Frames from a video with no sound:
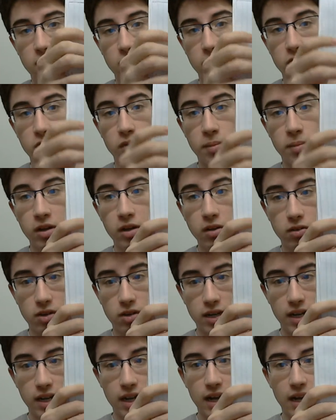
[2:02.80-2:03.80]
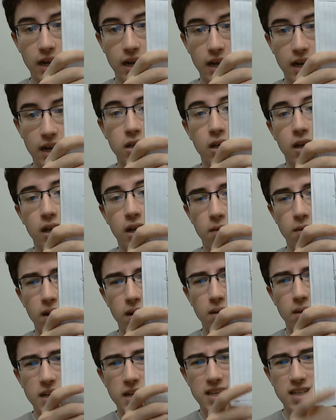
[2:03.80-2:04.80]
a criminal or a cop, and
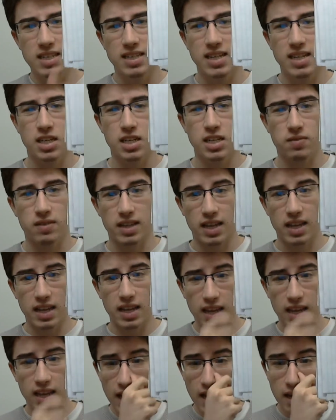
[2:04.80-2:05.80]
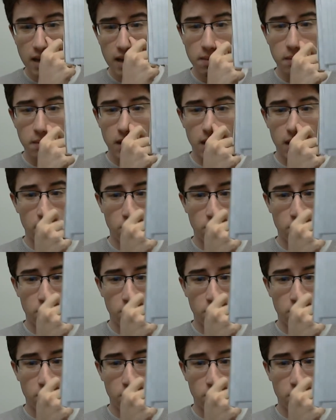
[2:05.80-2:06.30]
while it makes sense for the game, and it